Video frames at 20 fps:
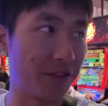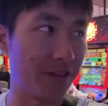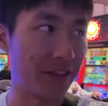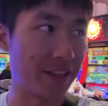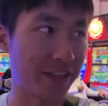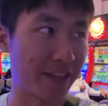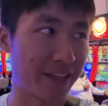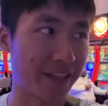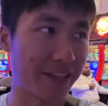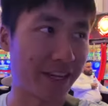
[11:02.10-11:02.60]

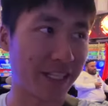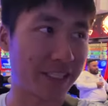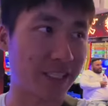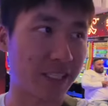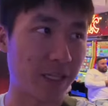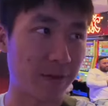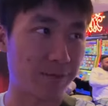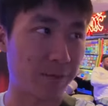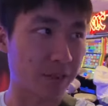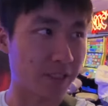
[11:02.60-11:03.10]
The, the next
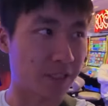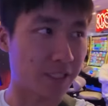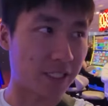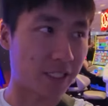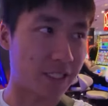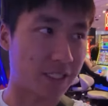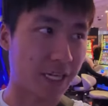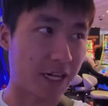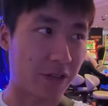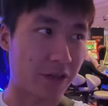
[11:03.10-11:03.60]
clip you'll
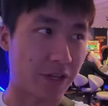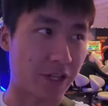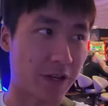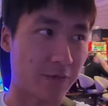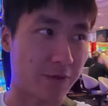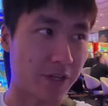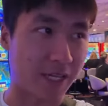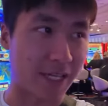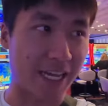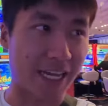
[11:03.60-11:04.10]
see is either gonna
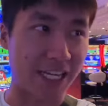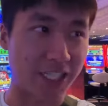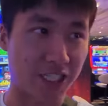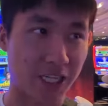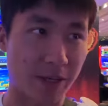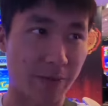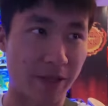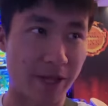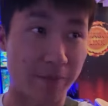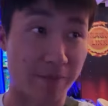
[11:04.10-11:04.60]
be a cash
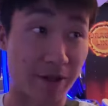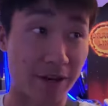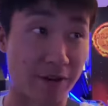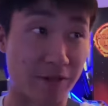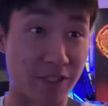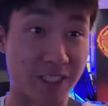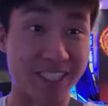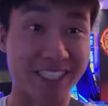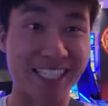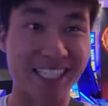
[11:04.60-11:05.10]
game that I'm
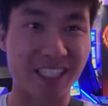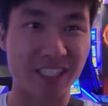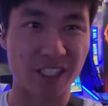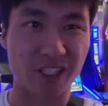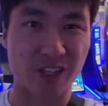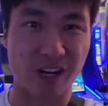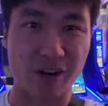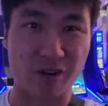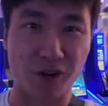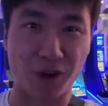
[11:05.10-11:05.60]
gonna
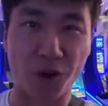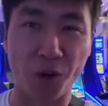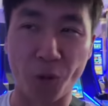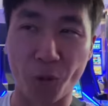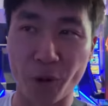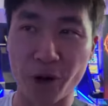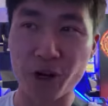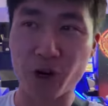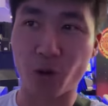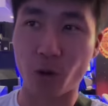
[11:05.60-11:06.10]
sneakily try to
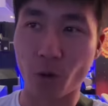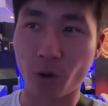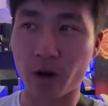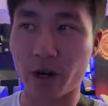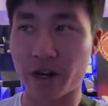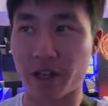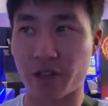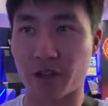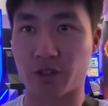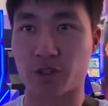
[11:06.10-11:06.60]
record or
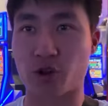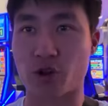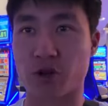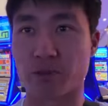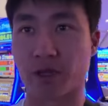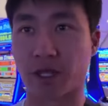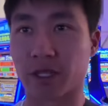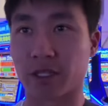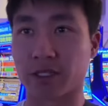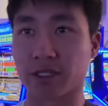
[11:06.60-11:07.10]
another
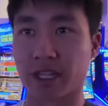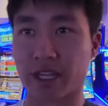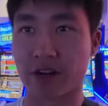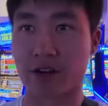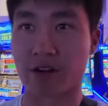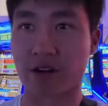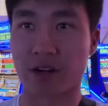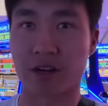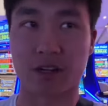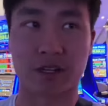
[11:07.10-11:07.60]
tournament
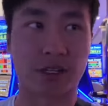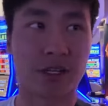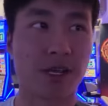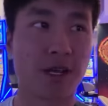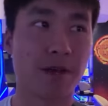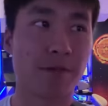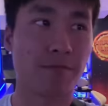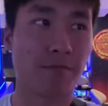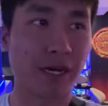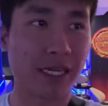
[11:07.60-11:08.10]
later on.
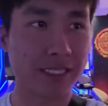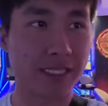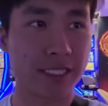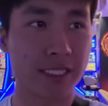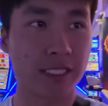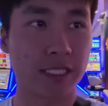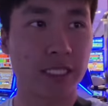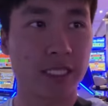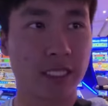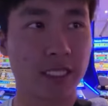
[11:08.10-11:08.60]
But
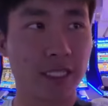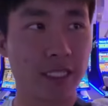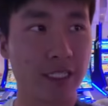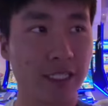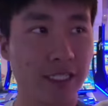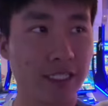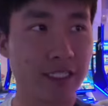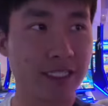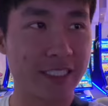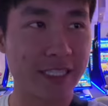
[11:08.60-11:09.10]

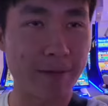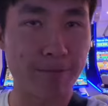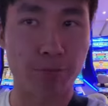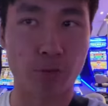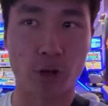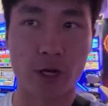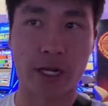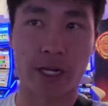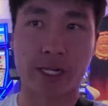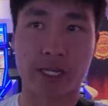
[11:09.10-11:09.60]
Step
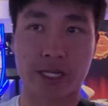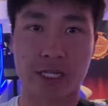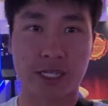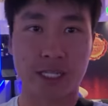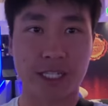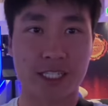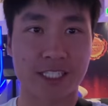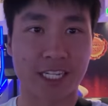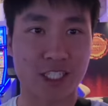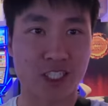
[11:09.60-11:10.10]
one,
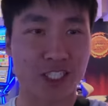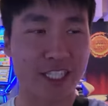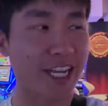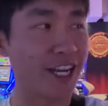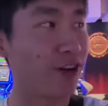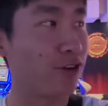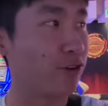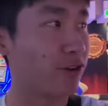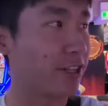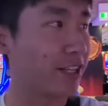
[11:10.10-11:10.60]

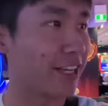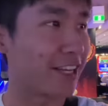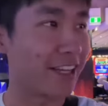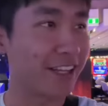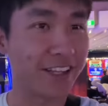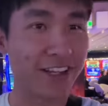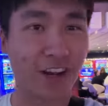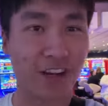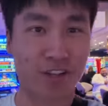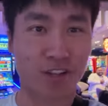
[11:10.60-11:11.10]
touchdown
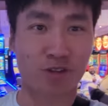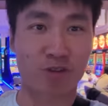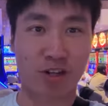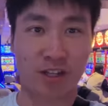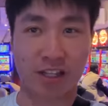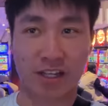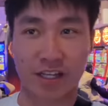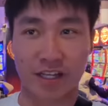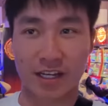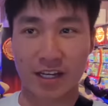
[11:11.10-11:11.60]
in
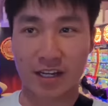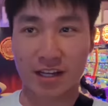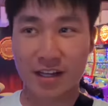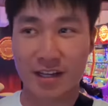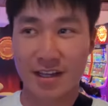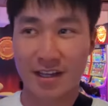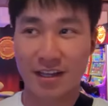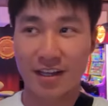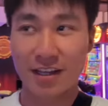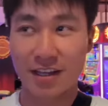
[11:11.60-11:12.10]
Australia,
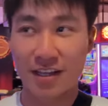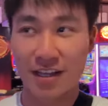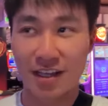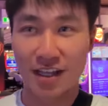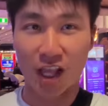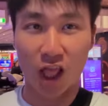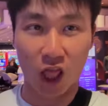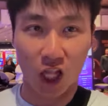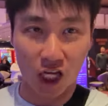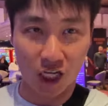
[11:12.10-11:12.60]

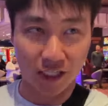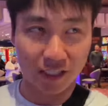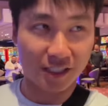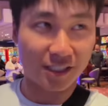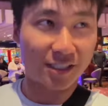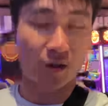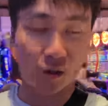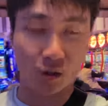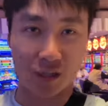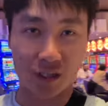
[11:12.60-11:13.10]

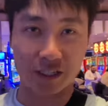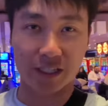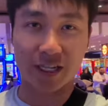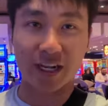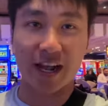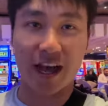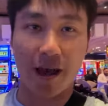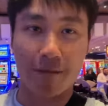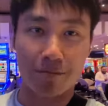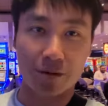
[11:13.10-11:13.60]
lost, which is
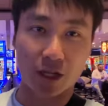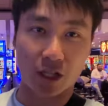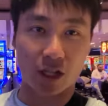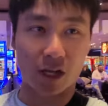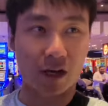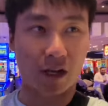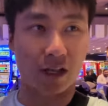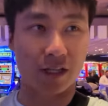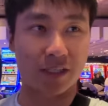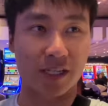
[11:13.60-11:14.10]
going to happen a
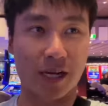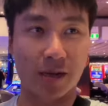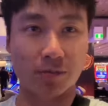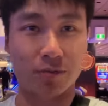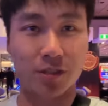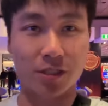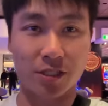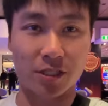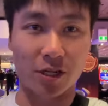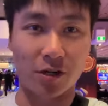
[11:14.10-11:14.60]
lot of the time.
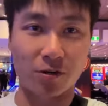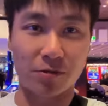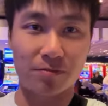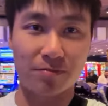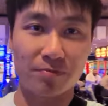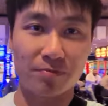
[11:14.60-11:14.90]
So,